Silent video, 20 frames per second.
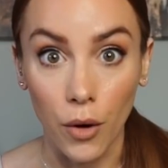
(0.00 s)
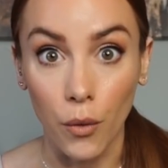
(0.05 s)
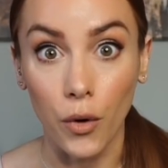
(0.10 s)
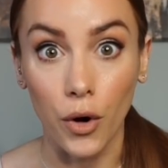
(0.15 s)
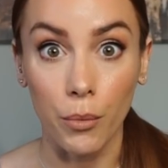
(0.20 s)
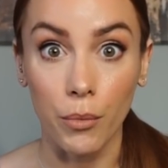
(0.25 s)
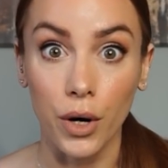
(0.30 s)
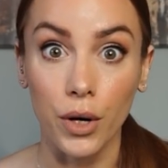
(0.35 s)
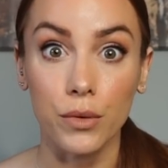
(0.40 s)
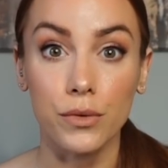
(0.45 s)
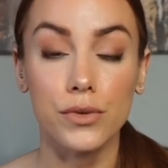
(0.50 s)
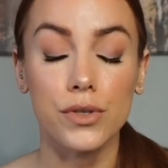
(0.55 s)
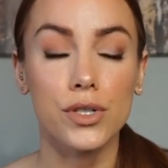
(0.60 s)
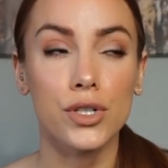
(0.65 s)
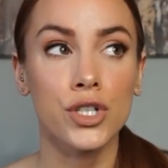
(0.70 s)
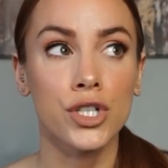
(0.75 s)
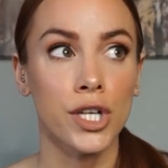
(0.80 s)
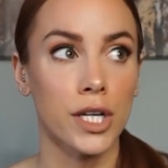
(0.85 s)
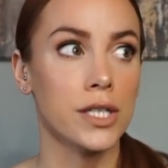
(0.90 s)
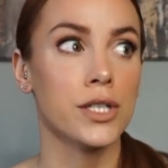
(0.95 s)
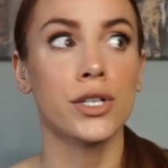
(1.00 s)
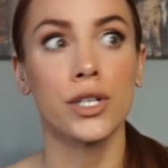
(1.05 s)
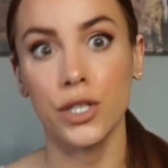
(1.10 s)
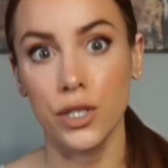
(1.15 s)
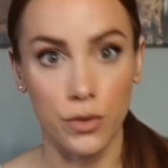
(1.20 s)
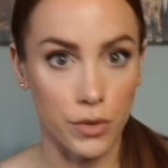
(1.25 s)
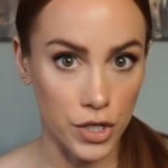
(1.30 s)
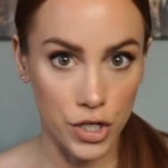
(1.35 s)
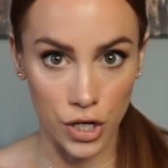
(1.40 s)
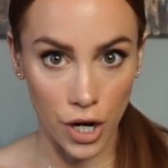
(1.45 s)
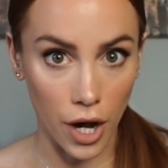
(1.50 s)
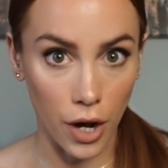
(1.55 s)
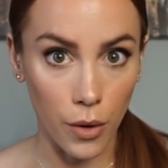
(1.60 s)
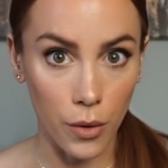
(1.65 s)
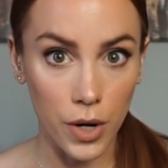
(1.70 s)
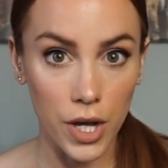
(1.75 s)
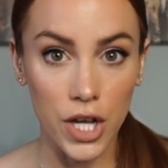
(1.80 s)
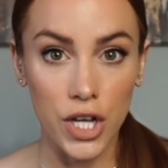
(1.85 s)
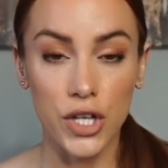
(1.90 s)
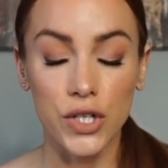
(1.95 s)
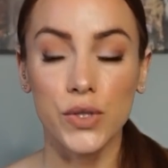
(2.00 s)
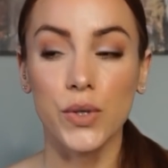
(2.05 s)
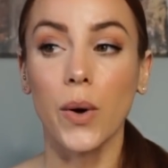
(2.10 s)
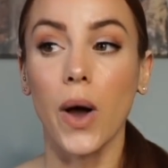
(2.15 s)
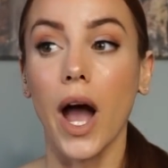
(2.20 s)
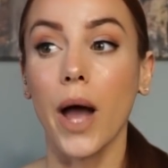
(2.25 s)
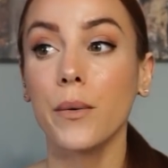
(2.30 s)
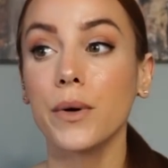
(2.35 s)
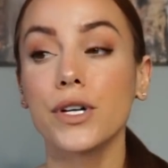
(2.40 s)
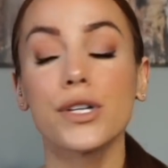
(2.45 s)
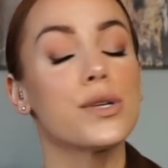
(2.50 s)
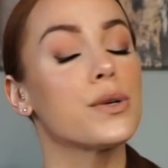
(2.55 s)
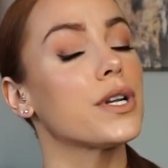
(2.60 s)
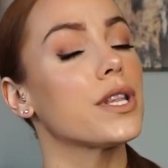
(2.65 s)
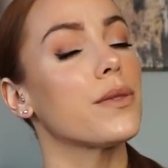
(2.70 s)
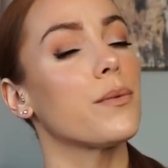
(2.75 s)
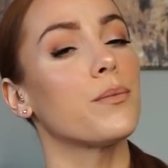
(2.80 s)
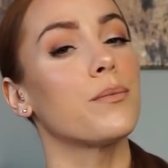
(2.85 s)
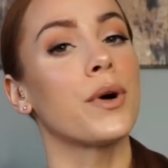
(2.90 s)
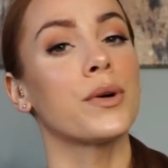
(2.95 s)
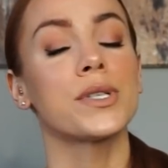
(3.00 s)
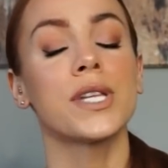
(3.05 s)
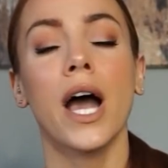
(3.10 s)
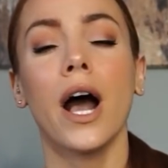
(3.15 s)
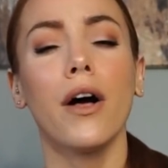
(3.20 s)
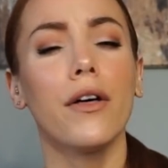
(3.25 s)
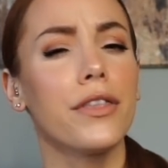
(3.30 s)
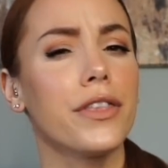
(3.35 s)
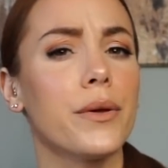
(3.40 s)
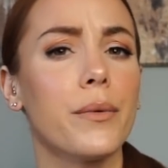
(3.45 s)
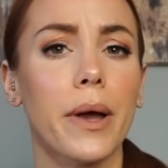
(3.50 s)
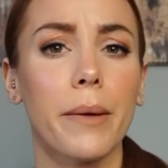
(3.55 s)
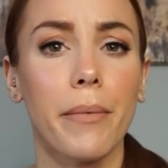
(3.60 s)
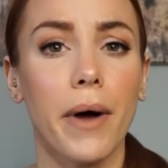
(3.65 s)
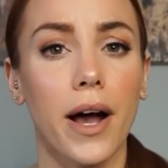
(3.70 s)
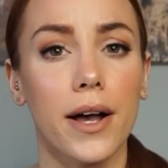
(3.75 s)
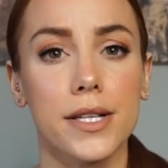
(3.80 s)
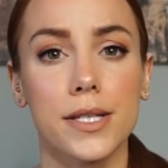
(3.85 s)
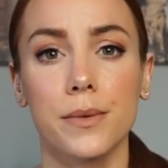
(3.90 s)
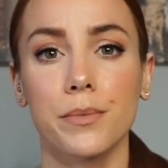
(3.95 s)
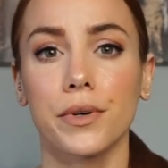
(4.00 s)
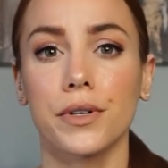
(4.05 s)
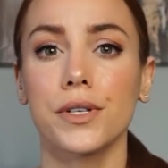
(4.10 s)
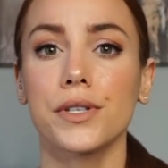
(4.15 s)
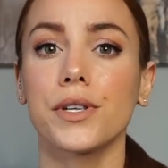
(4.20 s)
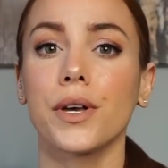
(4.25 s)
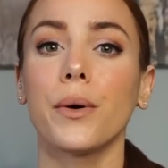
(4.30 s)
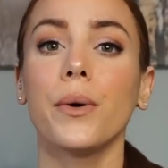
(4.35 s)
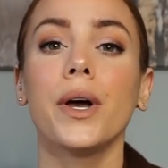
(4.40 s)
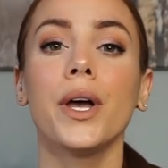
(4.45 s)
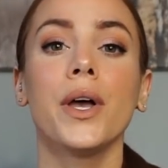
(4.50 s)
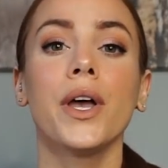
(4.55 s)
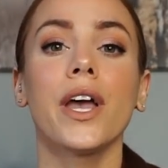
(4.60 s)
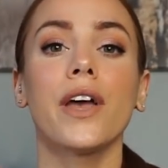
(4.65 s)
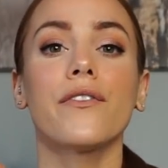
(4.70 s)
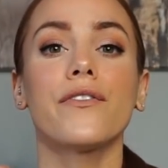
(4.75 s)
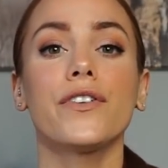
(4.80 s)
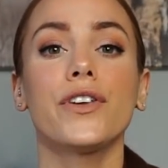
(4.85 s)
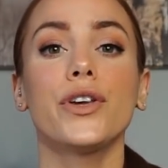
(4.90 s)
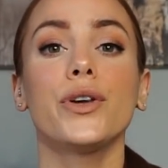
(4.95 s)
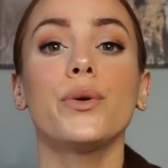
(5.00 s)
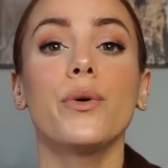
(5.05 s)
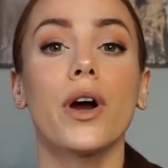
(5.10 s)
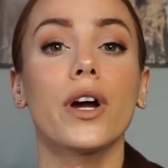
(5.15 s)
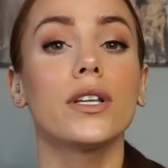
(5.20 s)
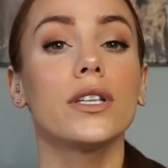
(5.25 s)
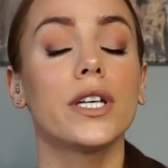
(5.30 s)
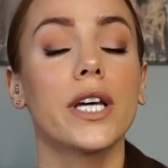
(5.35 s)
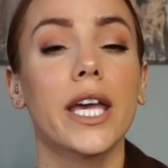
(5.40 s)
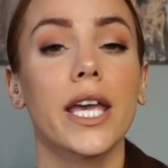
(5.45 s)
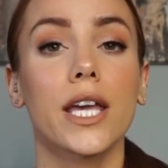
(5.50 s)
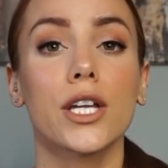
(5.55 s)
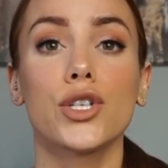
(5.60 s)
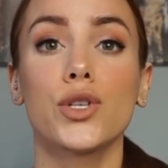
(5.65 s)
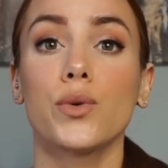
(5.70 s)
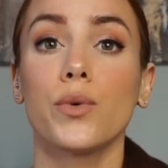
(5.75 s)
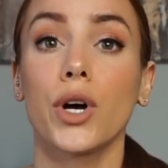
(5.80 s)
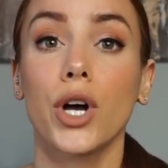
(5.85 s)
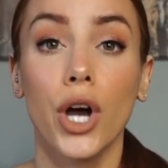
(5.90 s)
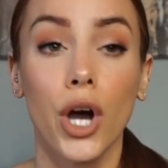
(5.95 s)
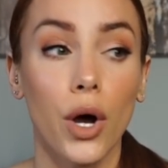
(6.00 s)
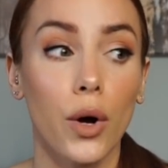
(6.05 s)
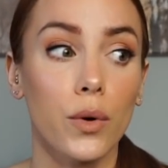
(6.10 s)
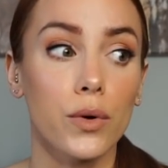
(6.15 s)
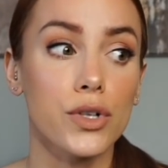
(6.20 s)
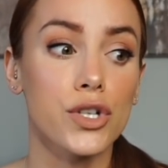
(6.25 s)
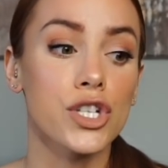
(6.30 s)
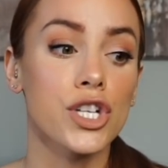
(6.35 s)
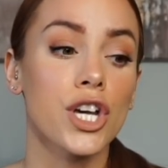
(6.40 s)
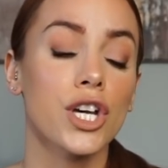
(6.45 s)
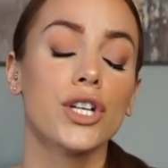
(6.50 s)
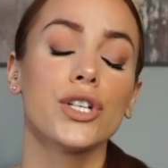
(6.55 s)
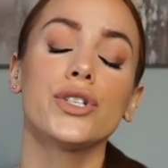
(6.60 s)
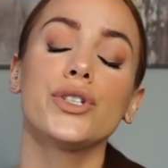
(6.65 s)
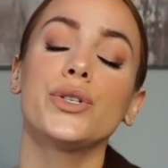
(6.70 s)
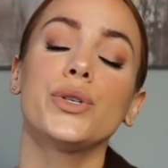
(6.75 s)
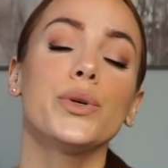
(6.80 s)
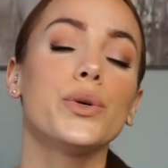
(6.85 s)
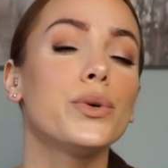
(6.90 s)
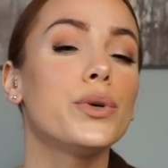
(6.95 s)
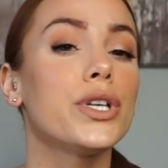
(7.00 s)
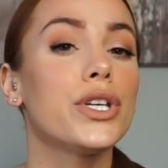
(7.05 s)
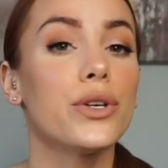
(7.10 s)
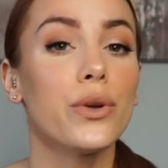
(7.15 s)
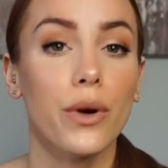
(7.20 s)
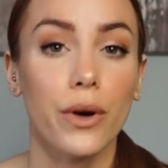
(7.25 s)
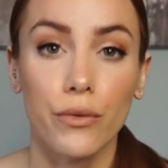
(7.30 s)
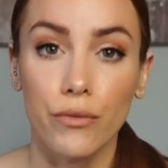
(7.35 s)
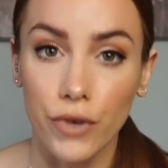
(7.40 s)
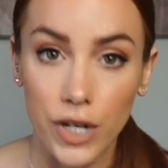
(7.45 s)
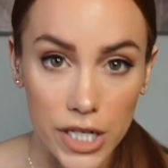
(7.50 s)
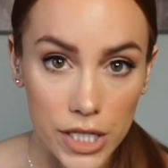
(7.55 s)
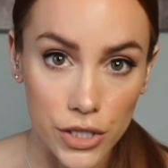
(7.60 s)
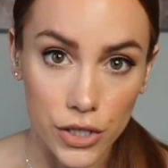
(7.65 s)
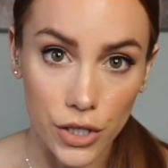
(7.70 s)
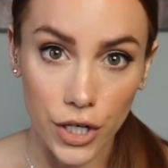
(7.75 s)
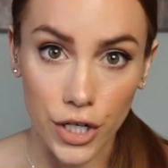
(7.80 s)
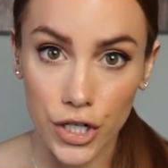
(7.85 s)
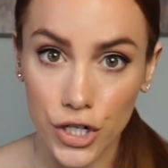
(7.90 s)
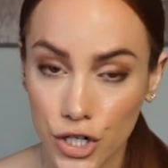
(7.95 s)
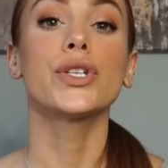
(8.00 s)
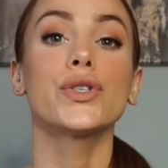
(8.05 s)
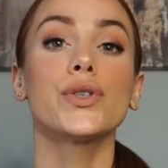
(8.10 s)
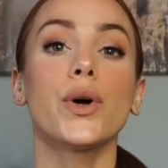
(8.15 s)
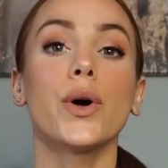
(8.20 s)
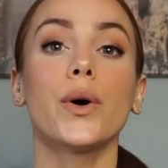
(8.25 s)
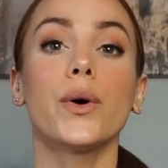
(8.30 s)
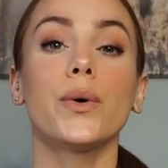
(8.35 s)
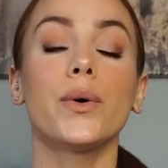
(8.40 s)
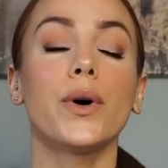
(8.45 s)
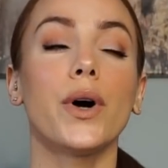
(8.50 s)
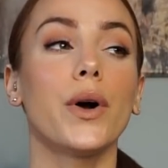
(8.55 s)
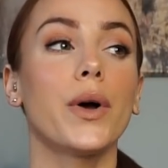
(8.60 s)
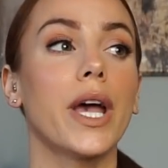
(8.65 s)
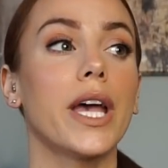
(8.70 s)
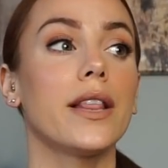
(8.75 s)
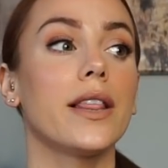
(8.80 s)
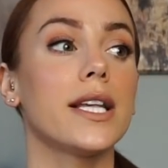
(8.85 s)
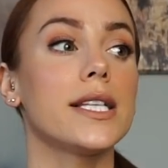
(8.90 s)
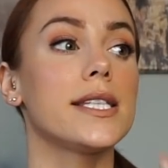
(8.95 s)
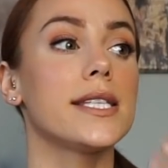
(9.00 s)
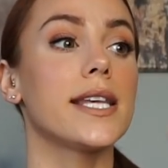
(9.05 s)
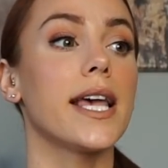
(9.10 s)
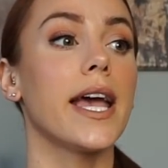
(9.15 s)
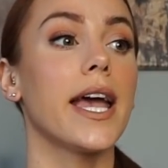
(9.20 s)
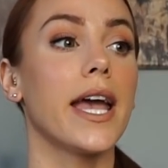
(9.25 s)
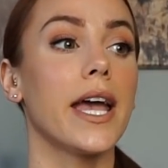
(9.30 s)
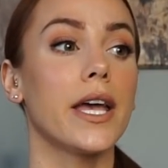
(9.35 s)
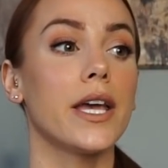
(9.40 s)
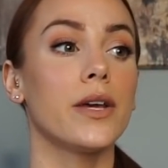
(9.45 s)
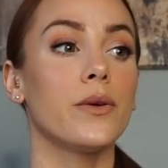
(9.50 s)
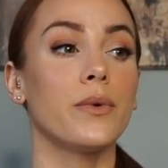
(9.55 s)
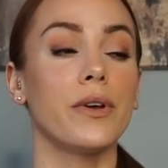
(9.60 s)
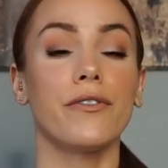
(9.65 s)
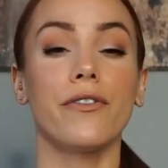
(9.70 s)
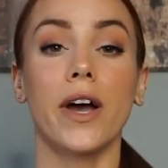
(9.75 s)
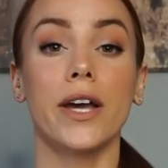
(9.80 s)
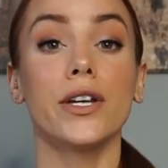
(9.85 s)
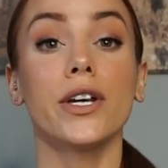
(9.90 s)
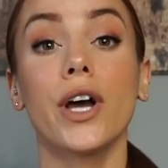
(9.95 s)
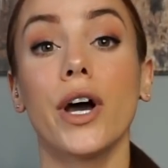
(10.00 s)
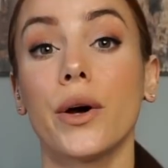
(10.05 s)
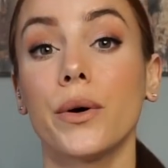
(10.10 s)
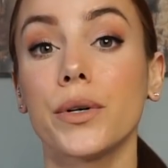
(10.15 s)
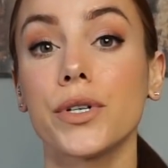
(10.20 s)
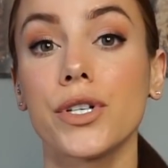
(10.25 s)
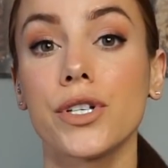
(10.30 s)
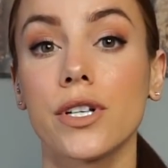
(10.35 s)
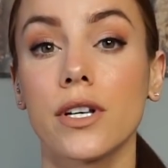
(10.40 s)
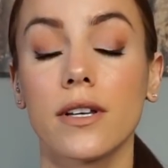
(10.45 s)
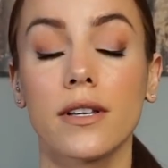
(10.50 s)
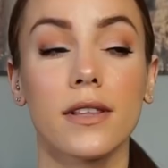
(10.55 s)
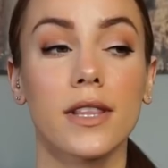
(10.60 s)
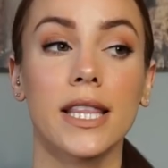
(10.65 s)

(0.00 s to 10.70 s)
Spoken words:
hormones just to do a show. So I want to do it in the most healthy way possible. So if you are looking into a coach, do your research. So, okay, let's say we find a coach.